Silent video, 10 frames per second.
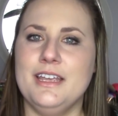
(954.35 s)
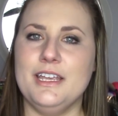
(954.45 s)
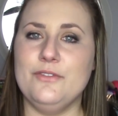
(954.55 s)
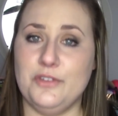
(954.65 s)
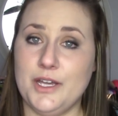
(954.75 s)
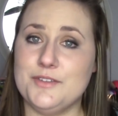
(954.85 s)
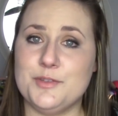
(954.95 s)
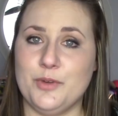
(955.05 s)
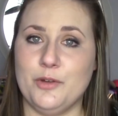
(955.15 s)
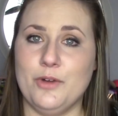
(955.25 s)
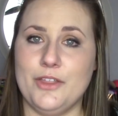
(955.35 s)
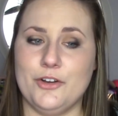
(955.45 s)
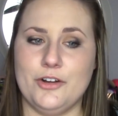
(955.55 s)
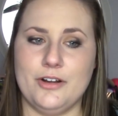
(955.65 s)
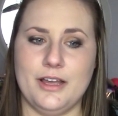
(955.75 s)
if you have spring
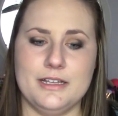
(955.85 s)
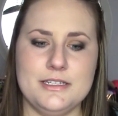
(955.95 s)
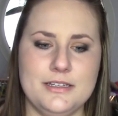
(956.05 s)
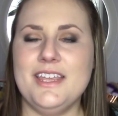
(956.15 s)
weather or not.